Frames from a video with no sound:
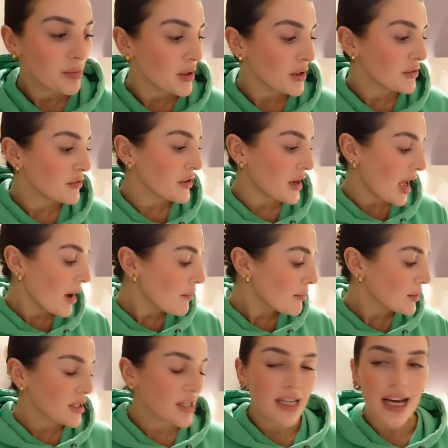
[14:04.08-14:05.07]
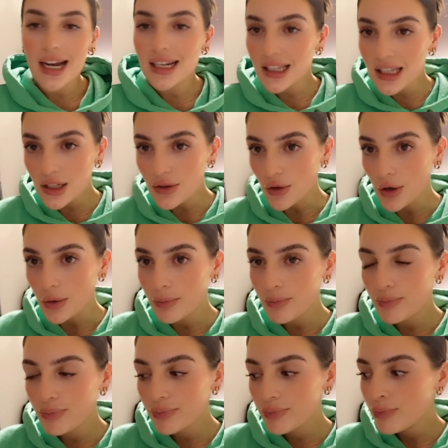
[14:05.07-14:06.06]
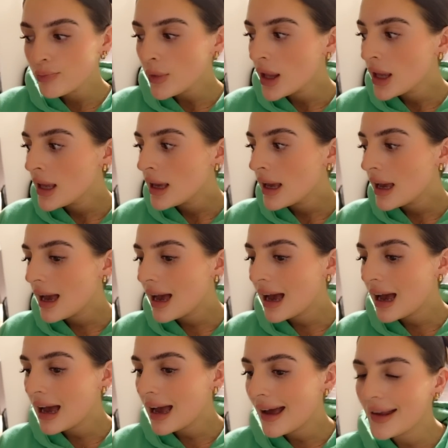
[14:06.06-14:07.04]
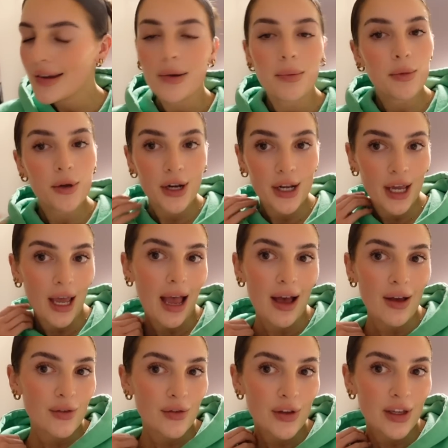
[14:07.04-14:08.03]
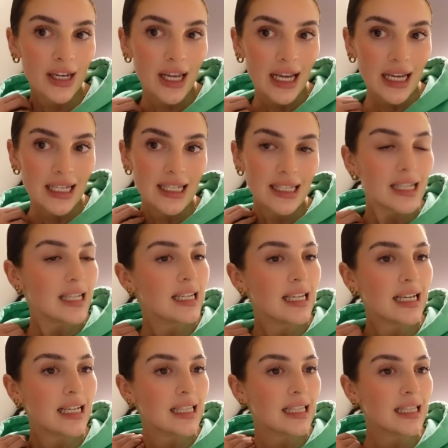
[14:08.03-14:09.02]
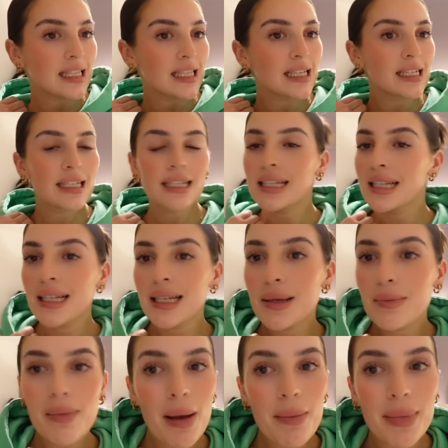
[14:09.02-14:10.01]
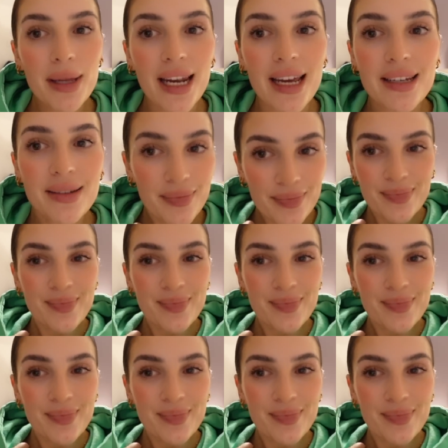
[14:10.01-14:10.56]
But for now, I'm going to tidy this room and I'm going to have a nice little pamper night.